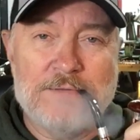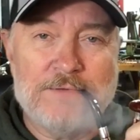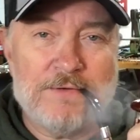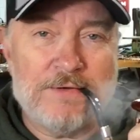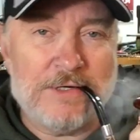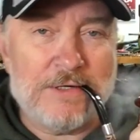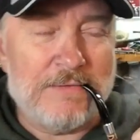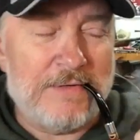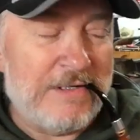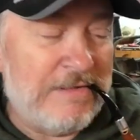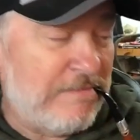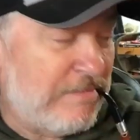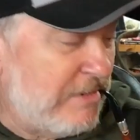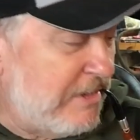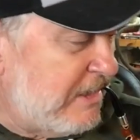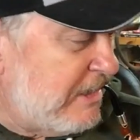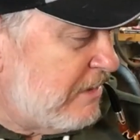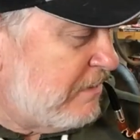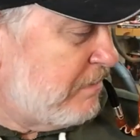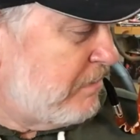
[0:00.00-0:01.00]
Stick around for
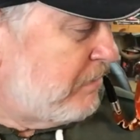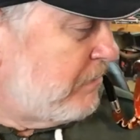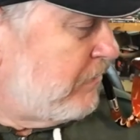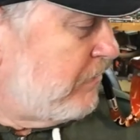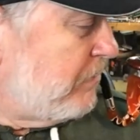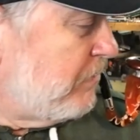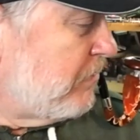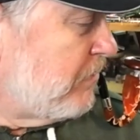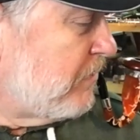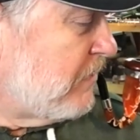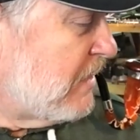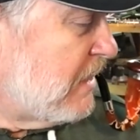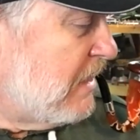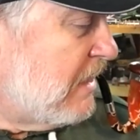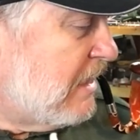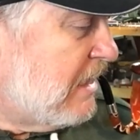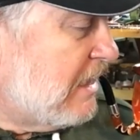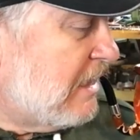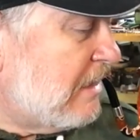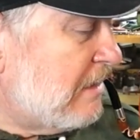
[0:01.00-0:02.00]
that.
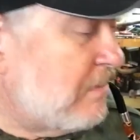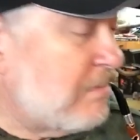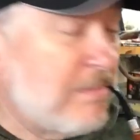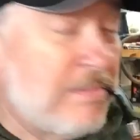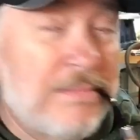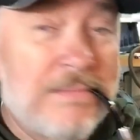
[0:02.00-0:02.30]
Uh,